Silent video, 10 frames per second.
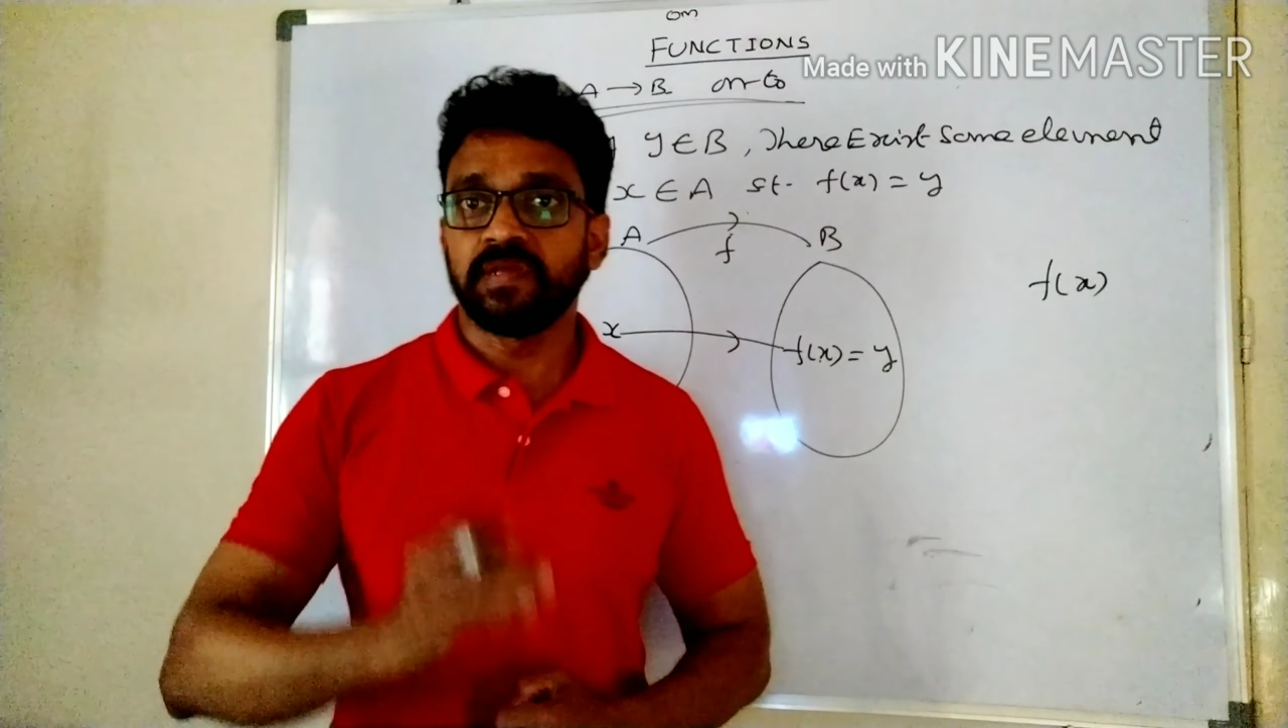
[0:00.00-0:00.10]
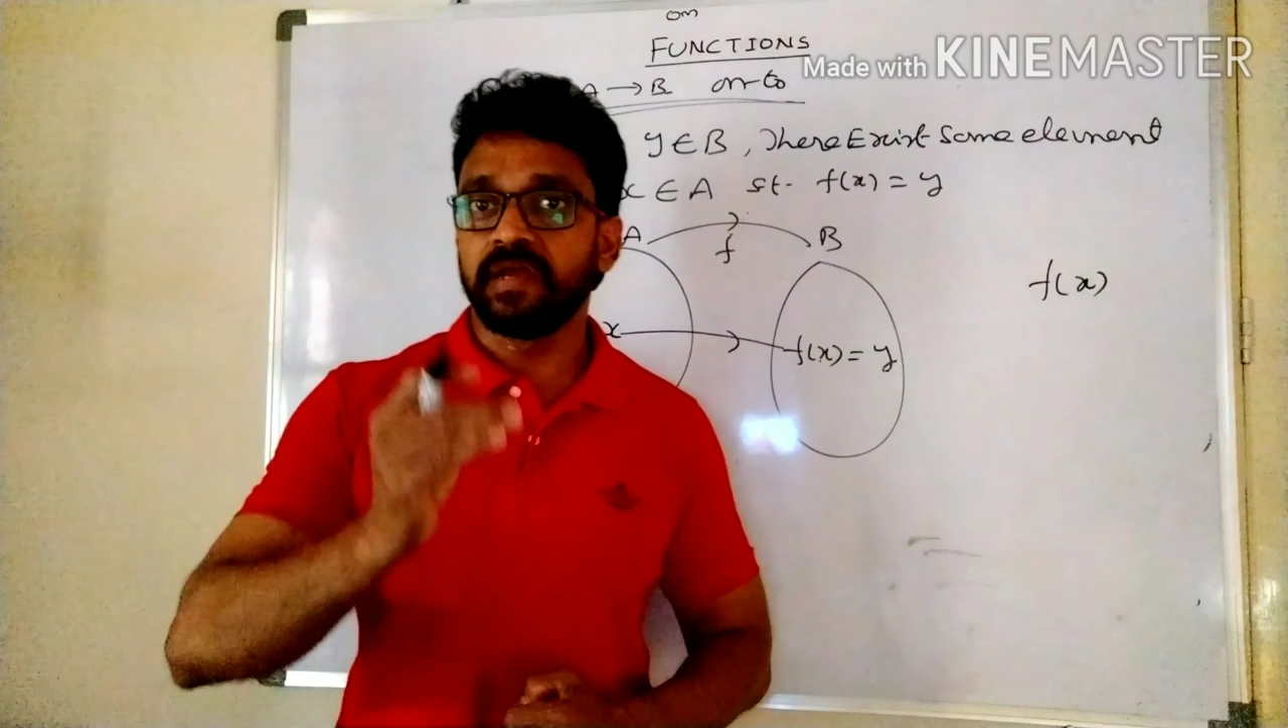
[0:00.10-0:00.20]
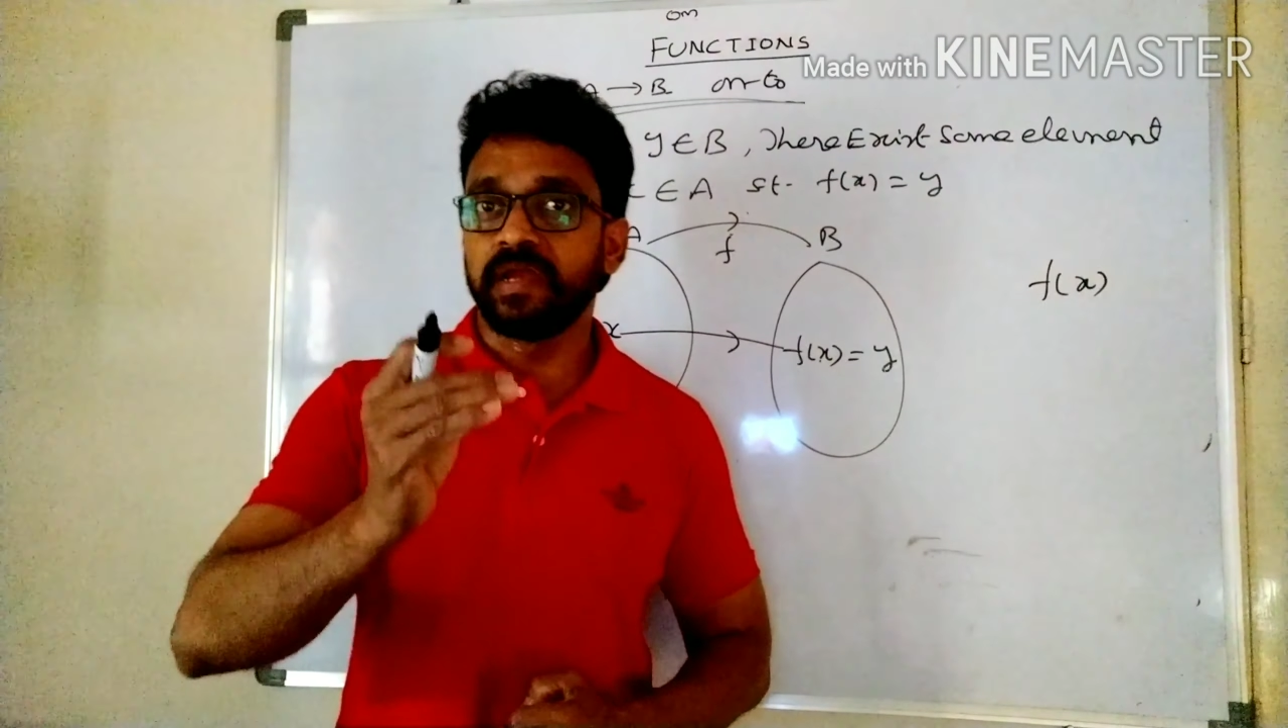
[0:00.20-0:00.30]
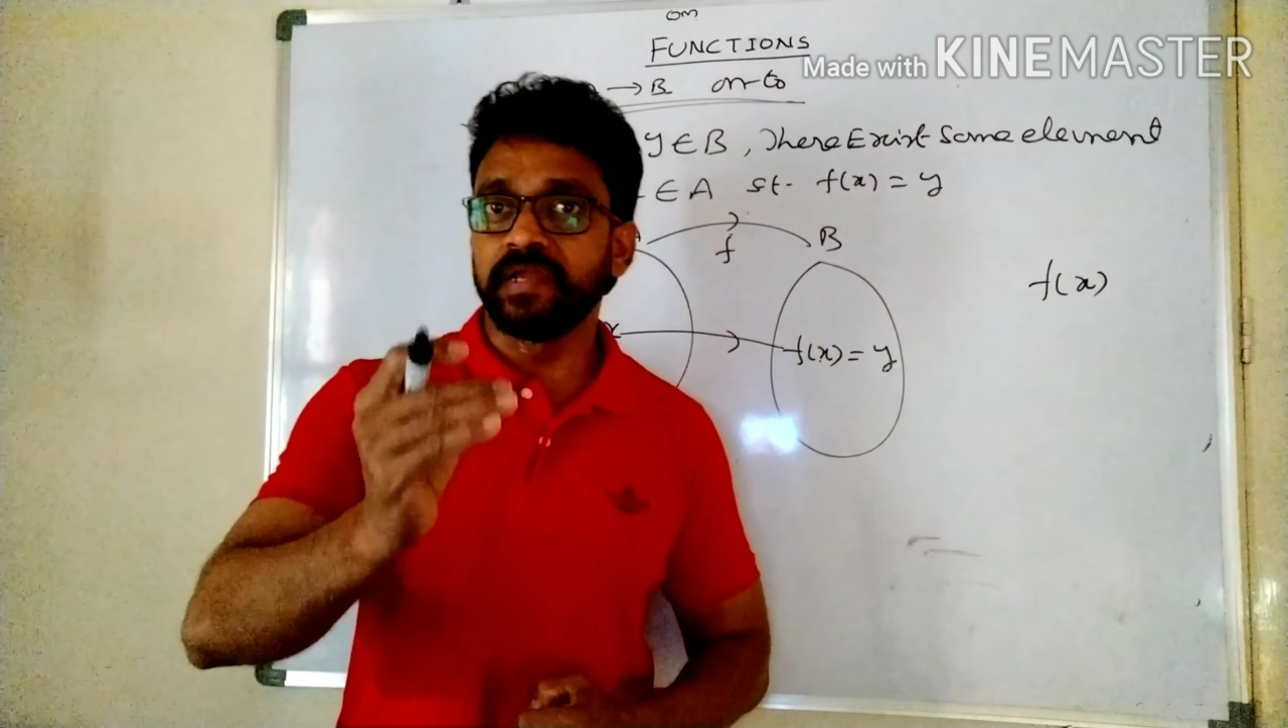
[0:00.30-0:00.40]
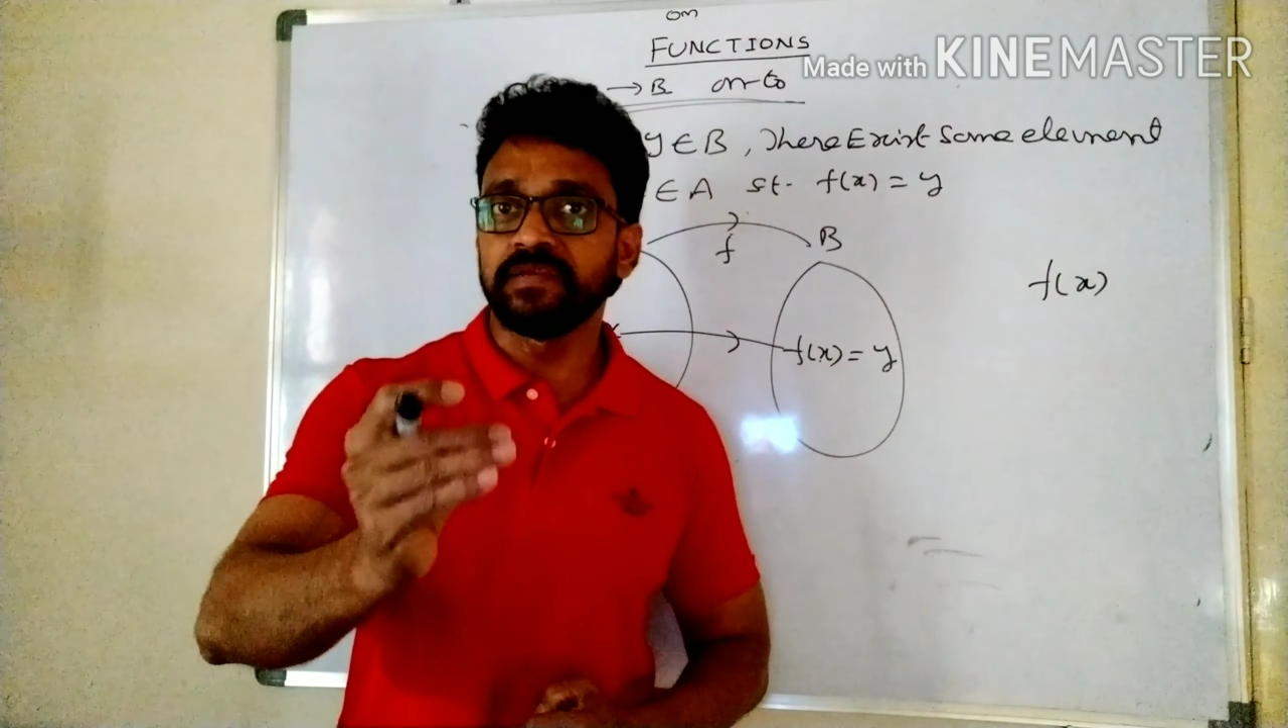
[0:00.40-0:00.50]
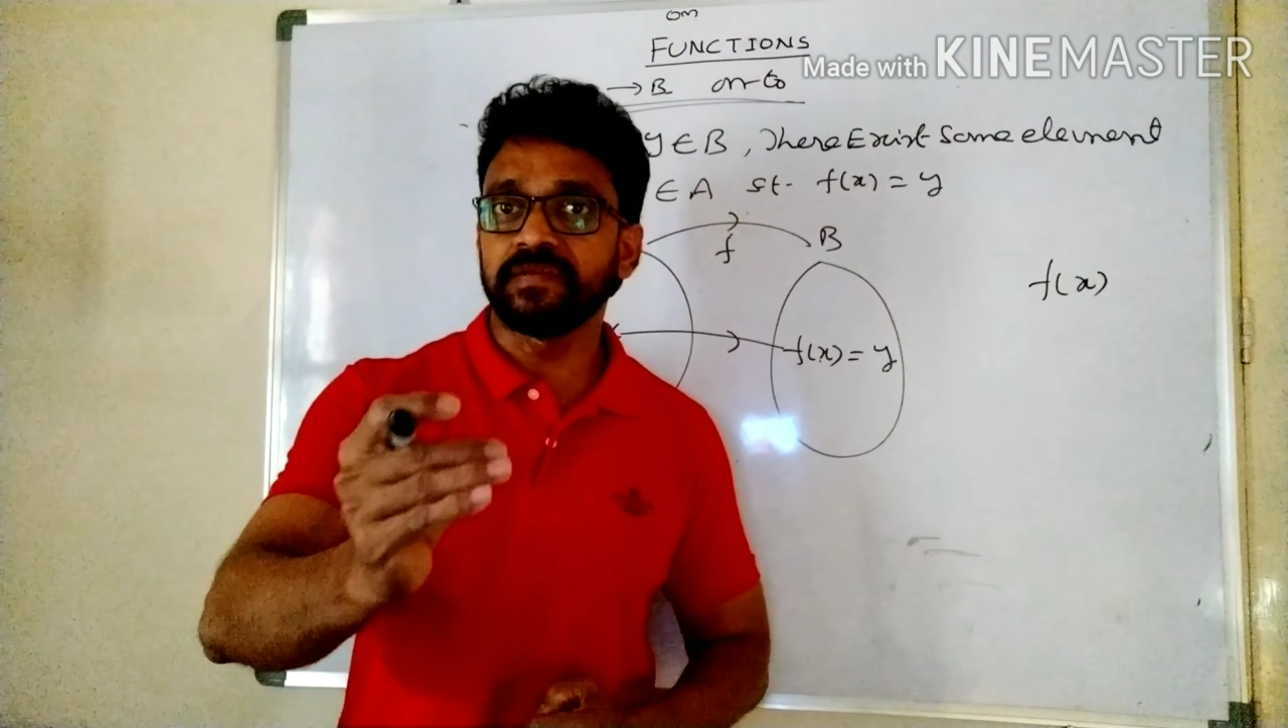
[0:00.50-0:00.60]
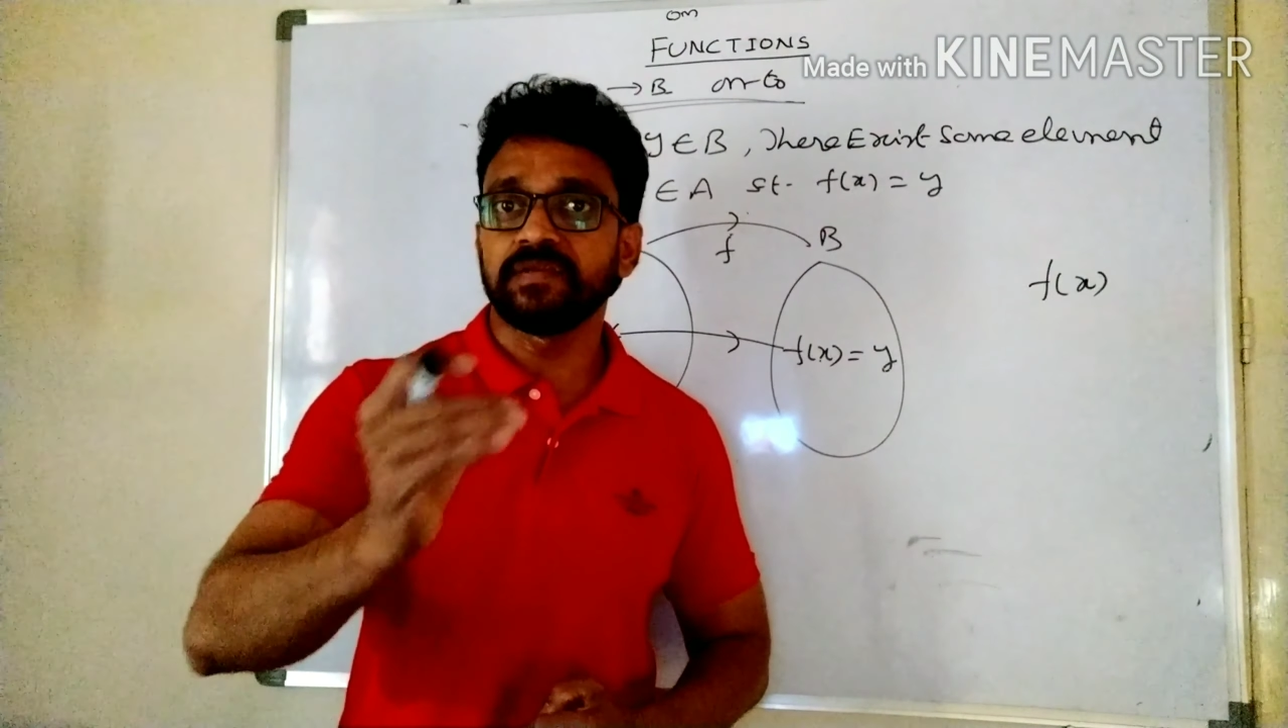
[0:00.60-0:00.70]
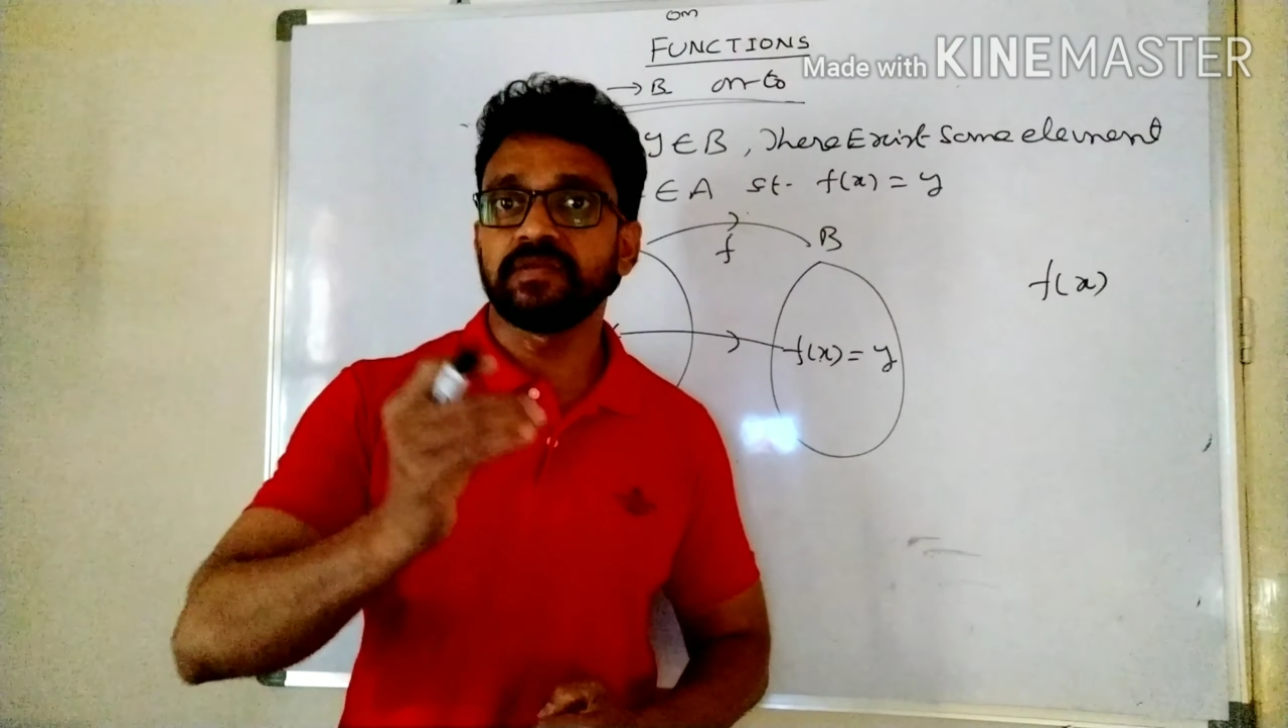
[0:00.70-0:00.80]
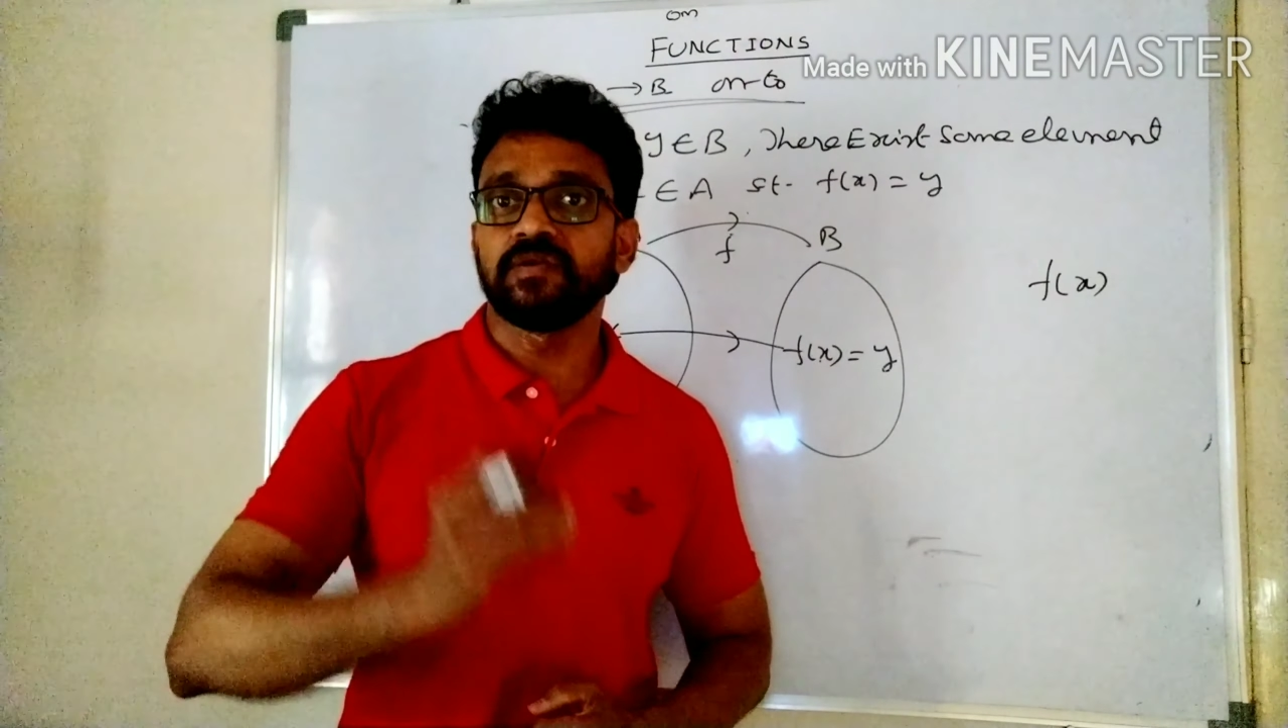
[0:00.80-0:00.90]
in